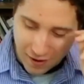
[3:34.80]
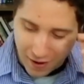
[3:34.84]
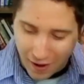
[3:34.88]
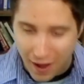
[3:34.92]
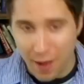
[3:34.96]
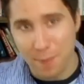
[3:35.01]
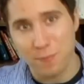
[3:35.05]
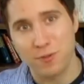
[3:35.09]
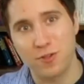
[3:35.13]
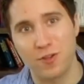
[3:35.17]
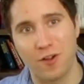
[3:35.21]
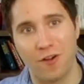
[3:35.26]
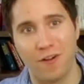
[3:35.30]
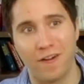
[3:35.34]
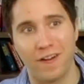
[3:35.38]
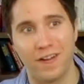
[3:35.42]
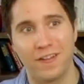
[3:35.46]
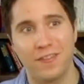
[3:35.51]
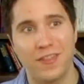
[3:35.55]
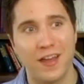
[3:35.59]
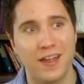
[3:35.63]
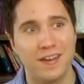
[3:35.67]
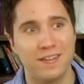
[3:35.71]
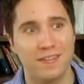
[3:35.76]
I'm
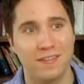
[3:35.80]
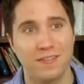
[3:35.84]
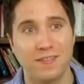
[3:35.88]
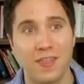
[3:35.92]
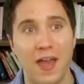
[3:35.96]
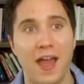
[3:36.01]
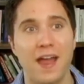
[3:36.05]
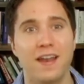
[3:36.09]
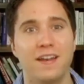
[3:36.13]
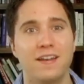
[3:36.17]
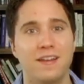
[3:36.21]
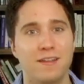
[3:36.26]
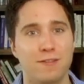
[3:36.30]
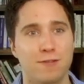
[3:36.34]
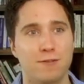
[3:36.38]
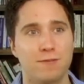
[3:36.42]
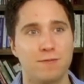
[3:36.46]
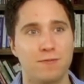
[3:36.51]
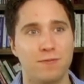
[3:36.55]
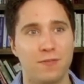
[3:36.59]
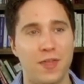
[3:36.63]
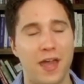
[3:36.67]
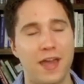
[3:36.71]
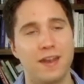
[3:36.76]
sorry, that
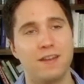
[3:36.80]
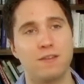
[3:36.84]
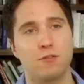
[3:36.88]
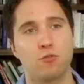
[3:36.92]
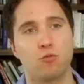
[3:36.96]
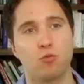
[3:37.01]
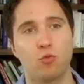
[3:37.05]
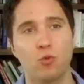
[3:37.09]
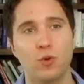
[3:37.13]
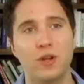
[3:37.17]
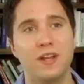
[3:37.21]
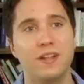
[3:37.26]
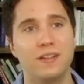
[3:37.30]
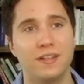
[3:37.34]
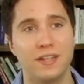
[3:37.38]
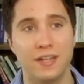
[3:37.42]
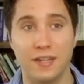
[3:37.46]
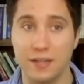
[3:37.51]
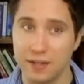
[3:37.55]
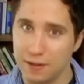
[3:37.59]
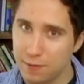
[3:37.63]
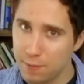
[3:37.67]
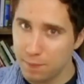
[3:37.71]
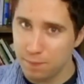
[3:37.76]
is
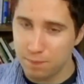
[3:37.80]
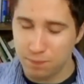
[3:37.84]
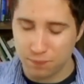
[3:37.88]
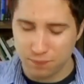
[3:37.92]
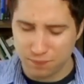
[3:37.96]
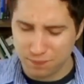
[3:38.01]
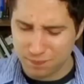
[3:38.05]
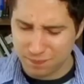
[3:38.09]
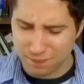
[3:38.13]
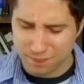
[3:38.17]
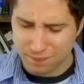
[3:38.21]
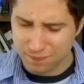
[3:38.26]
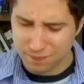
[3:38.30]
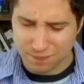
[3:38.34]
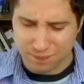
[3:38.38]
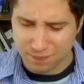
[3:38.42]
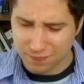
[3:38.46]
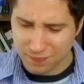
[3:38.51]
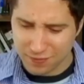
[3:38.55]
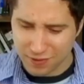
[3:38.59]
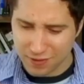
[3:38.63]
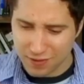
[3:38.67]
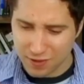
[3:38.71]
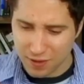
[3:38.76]
really
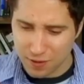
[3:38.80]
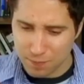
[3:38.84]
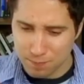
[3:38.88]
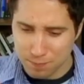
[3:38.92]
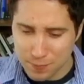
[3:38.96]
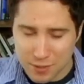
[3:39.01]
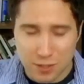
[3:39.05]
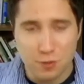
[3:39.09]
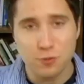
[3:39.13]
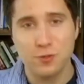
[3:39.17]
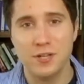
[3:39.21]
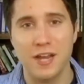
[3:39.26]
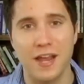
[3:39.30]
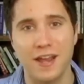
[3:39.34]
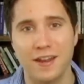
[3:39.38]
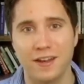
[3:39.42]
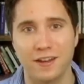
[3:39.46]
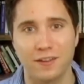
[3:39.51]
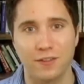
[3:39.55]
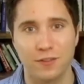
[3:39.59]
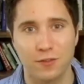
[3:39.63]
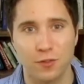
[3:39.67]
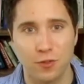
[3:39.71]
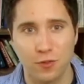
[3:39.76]

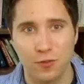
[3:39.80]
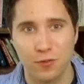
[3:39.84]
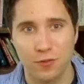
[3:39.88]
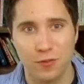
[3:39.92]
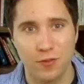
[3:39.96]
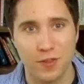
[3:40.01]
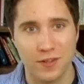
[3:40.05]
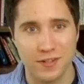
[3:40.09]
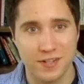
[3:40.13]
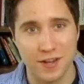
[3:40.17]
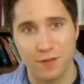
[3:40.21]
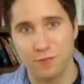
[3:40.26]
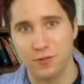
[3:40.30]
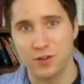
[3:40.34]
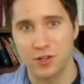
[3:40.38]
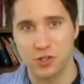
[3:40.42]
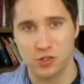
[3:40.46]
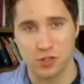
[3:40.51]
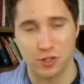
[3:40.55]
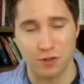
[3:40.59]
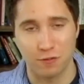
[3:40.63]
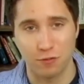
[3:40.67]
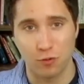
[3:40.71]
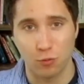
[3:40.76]
mutating the
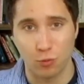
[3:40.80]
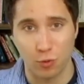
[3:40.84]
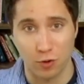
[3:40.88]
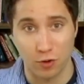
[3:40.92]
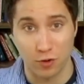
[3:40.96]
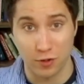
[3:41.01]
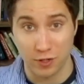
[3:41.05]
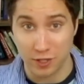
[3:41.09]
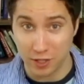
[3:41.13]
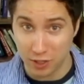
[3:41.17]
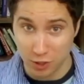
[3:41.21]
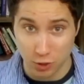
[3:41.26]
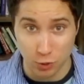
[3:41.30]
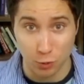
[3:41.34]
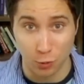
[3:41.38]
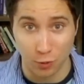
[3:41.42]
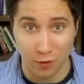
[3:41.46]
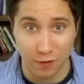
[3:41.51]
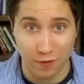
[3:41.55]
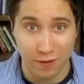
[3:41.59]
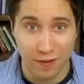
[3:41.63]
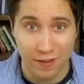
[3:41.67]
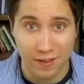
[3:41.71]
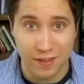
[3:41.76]
definition of the word
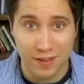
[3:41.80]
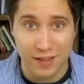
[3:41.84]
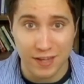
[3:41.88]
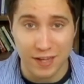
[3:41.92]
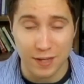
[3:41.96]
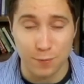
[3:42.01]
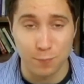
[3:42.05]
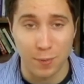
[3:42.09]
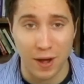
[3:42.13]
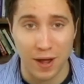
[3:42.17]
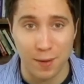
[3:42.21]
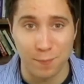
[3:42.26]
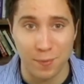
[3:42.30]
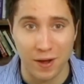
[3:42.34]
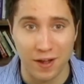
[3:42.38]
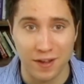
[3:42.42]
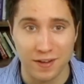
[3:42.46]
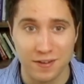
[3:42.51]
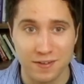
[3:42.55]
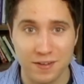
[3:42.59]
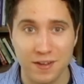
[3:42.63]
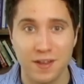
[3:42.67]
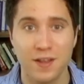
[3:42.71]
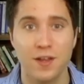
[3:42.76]
cure in my
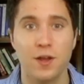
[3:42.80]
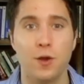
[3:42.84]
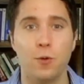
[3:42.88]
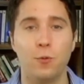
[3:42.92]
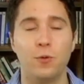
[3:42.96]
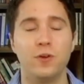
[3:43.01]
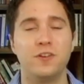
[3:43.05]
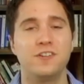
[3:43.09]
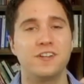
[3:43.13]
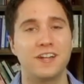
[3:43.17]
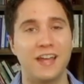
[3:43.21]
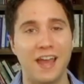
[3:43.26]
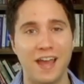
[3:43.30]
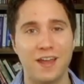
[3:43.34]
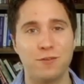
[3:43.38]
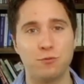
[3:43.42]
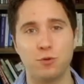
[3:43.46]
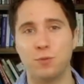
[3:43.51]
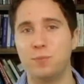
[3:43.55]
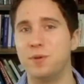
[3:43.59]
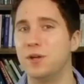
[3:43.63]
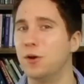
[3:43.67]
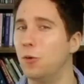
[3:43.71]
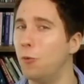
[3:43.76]
mind, which again
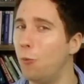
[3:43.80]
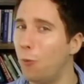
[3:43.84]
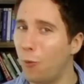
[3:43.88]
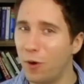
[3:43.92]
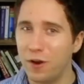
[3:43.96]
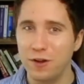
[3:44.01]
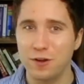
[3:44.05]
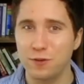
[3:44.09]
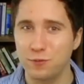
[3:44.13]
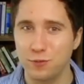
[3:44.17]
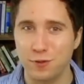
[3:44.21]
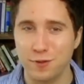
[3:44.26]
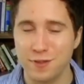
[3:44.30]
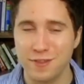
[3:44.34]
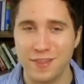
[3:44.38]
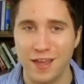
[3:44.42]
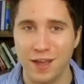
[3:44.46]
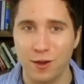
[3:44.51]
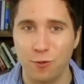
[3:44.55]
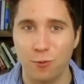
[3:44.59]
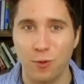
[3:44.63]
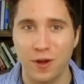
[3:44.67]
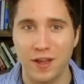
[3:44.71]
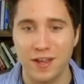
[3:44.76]
would be a wonderful
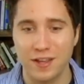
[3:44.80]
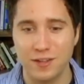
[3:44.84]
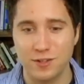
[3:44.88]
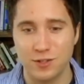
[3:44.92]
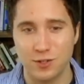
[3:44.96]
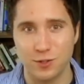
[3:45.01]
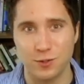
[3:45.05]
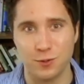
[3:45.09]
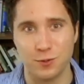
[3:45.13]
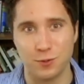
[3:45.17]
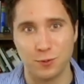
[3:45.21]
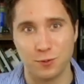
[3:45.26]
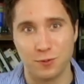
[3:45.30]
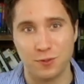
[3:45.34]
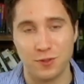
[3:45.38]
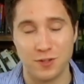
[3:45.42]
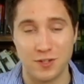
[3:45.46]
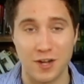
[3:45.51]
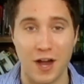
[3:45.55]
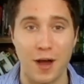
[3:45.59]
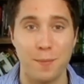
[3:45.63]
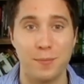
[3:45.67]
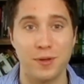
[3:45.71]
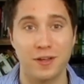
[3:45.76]
segue to the
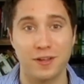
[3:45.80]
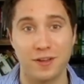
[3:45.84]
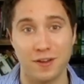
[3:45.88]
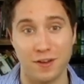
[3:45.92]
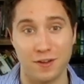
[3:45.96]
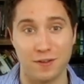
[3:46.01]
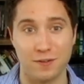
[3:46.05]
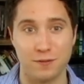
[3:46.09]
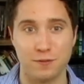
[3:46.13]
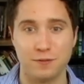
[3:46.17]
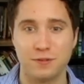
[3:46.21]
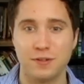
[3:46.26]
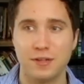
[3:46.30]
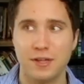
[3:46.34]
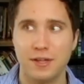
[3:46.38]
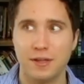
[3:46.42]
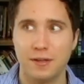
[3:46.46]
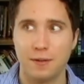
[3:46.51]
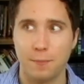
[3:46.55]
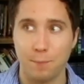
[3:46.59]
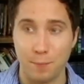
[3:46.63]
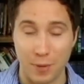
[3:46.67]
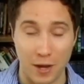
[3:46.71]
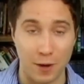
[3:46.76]
topic of
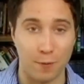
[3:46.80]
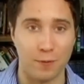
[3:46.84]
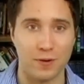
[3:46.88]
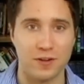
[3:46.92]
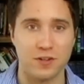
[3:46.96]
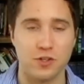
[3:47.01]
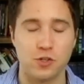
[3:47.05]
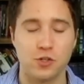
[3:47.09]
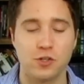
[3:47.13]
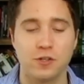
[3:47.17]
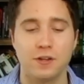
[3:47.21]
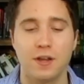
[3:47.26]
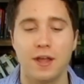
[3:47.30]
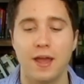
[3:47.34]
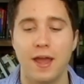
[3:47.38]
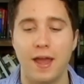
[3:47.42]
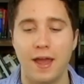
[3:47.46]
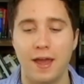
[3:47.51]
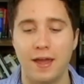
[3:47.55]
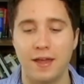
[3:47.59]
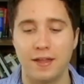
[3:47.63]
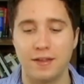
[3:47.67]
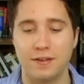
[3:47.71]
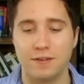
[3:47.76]
marriage
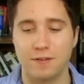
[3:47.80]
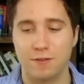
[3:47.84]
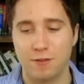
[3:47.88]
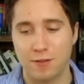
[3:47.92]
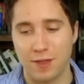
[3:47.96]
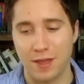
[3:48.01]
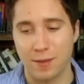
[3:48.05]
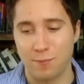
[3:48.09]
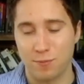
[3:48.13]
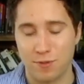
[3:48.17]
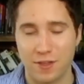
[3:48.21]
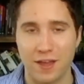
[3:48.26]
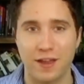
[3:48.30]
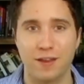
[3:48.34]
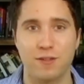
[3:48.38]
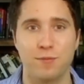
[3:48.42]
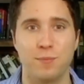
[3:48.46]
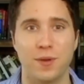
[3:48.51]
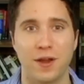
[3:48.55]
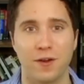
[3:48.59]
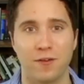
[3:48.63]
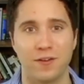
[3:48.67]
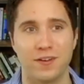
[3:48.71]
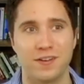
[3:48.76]
and same-sex
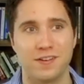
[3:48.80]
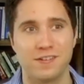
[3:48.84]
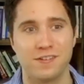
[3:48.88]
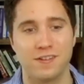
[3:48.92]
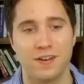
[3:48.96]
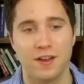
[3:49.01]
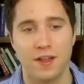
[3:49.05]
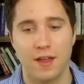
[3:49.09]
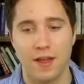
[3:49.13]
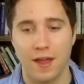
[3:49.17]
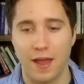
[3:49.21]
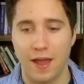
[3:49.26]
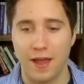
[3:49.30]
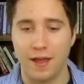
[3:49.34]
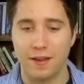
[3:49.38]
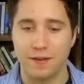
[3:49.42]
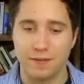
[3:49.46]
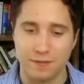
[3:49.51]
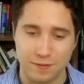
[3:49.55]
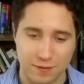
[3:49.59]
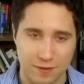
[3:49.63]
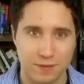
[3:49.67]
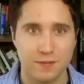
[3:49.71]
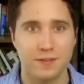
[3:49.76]
marriage
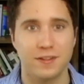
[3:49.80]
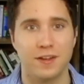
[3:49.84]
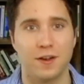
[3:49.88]
and,